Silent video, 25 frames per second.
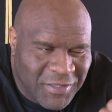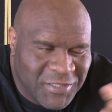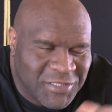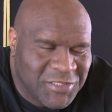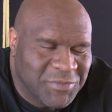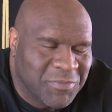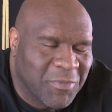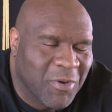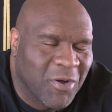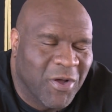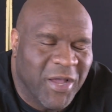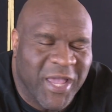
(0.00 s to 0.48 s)

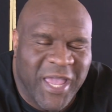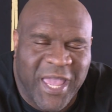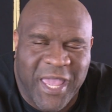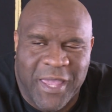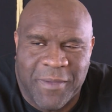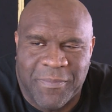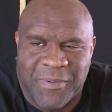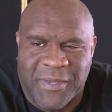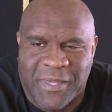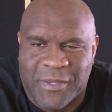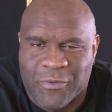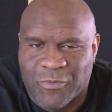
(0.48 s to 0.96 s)
small
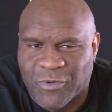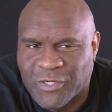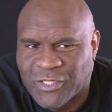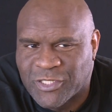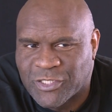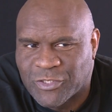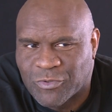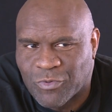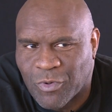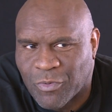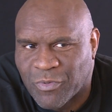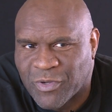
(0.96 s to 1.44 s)
AB,
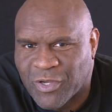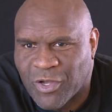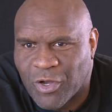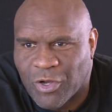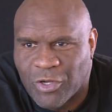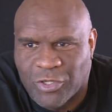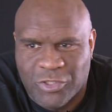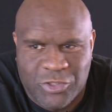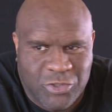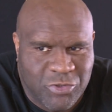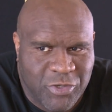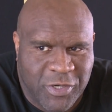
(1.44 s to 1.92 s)
which is what we
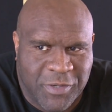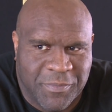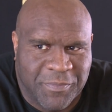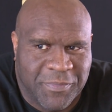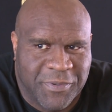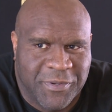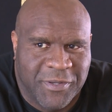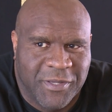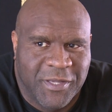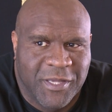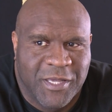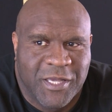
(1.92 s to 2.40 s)
call
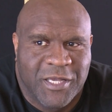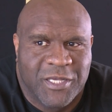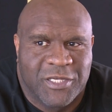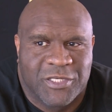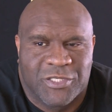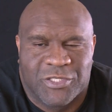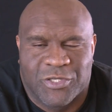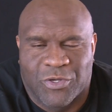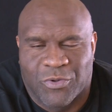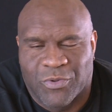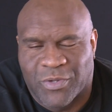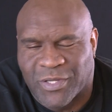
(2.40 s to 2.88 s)
shrimp.
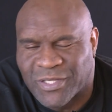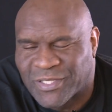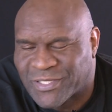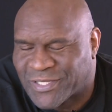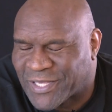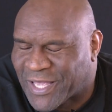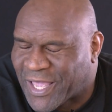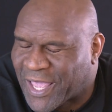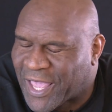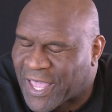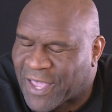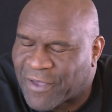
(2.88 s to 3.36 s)
So
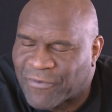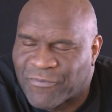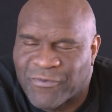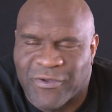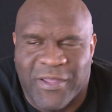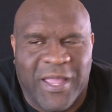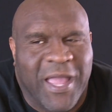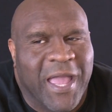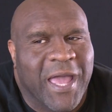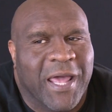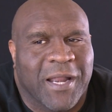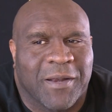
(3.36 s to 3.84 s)
it's
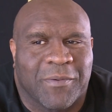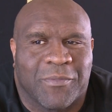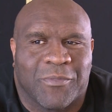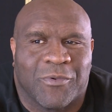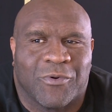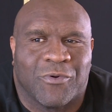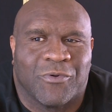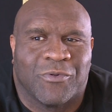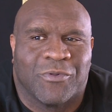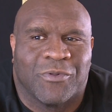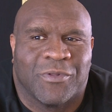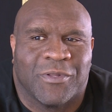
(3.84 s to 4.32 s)
every
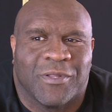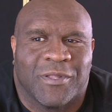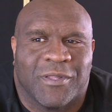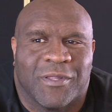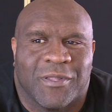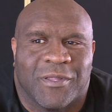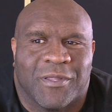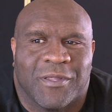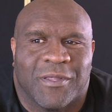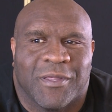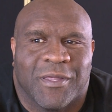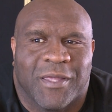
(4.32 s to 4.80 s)
animal
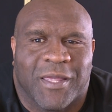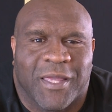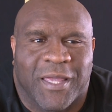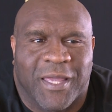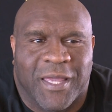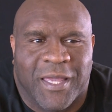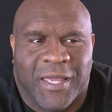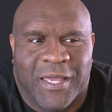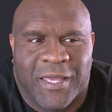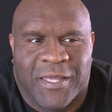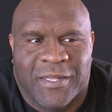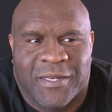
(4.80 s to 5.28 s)

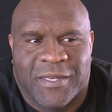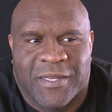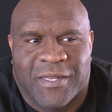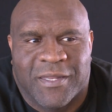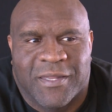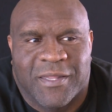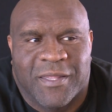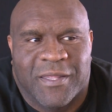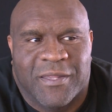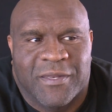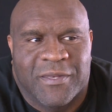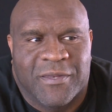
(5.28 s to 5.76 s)
and
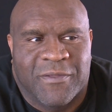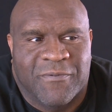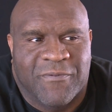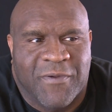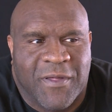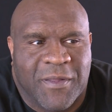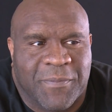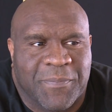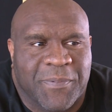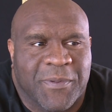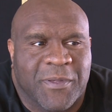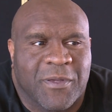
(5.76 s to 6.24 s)

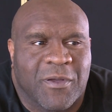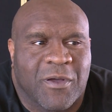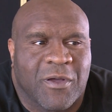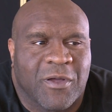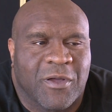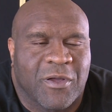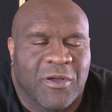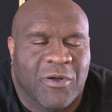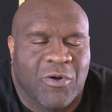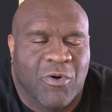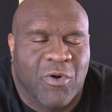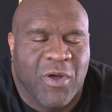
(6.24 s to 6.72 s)

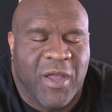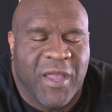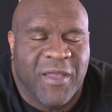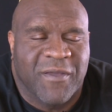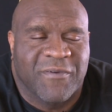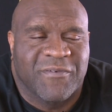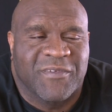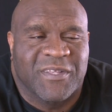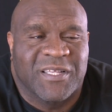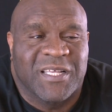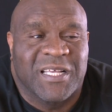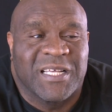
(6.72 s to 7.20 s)

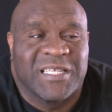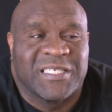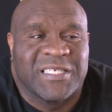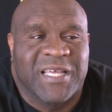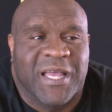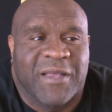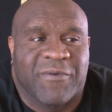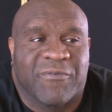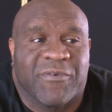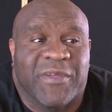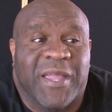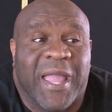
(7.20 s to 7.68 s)
it's
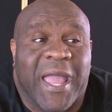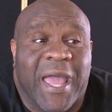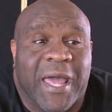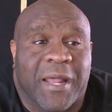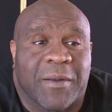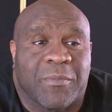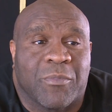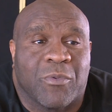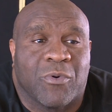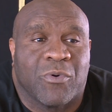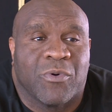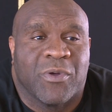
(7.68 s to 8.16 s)
every
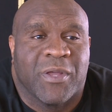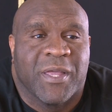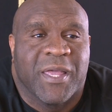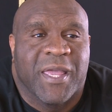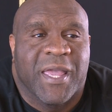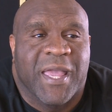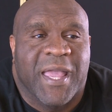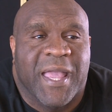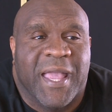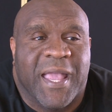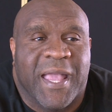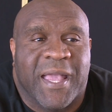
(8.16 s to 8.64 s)
animal
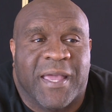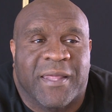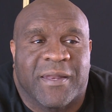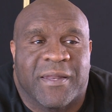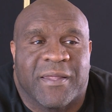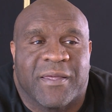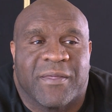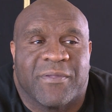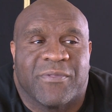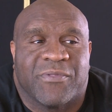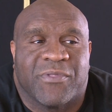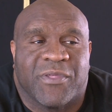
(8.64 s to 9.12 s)

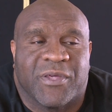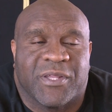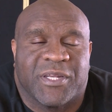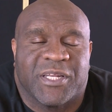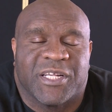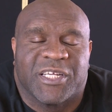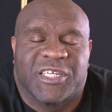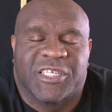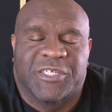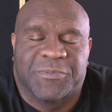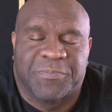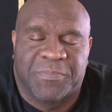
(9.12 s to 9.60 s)
and the
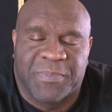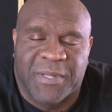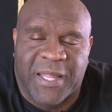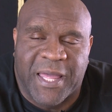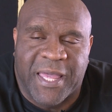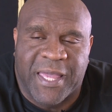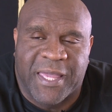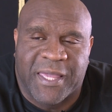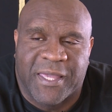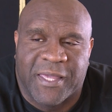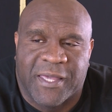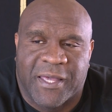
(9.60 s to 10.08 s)

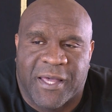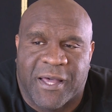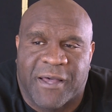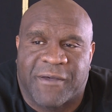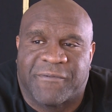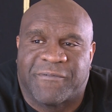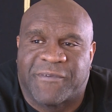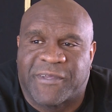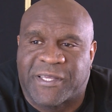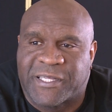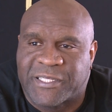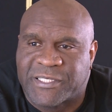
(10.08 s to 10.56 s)
display
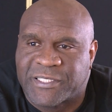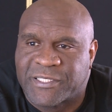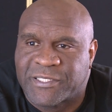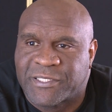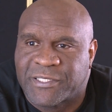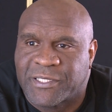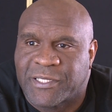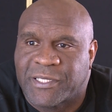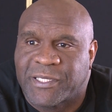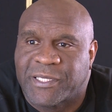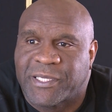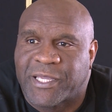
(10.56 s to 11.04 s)
of
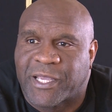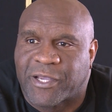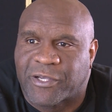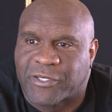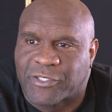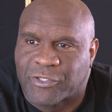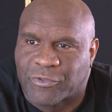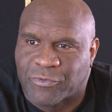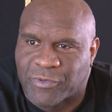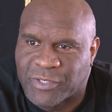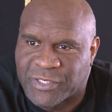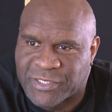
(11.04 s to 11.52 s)
its
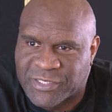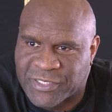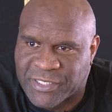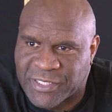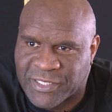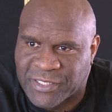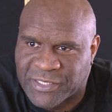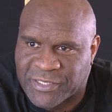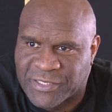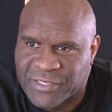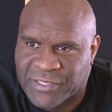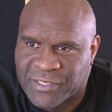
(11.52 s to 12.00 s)

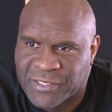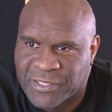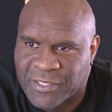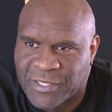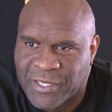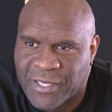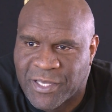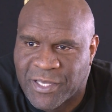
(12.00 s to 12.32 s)
characteristics,